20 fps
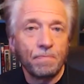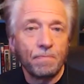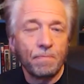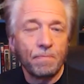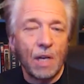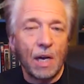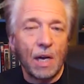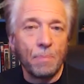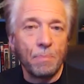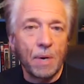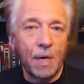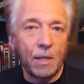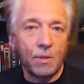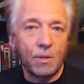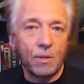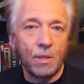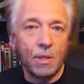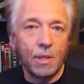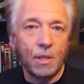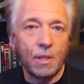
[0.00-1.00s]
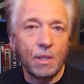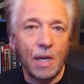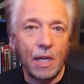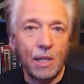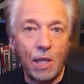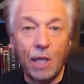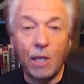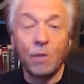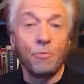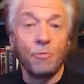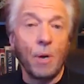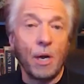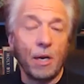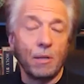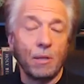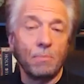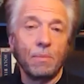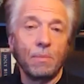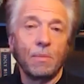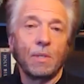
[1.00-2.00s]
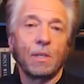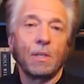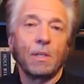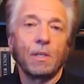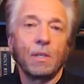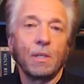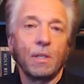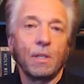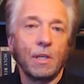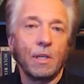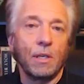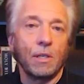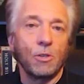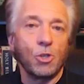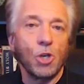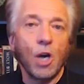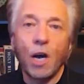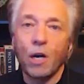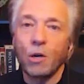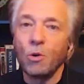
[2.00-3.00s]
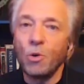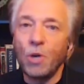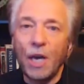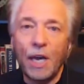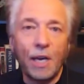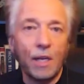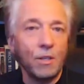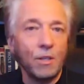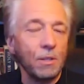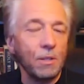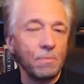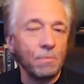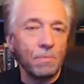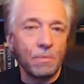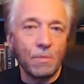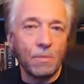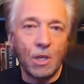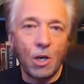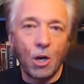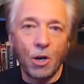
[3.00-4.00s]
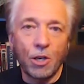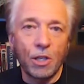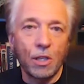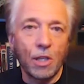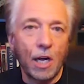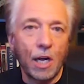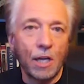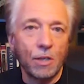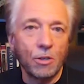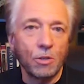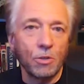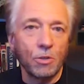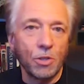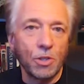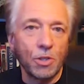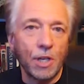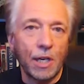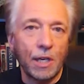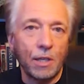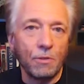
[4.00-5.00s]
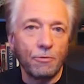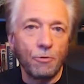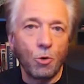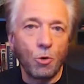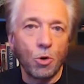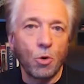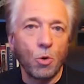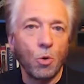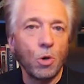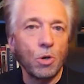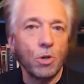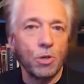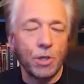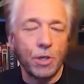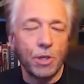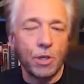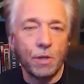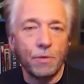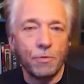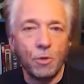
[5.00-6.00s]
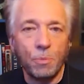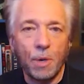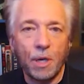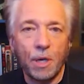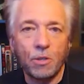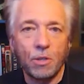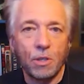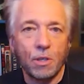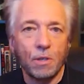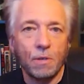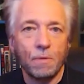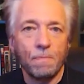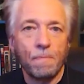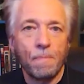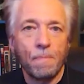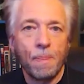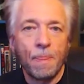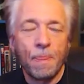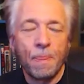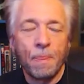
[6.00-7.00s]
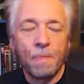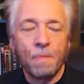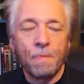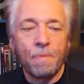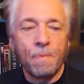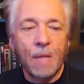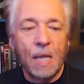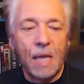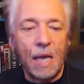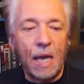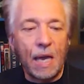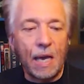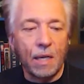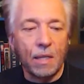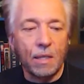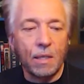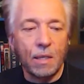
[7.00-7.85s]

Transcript: I met a Native man in Chaco Canyon, the archaeological site in the Four Corners area of New Mexico. And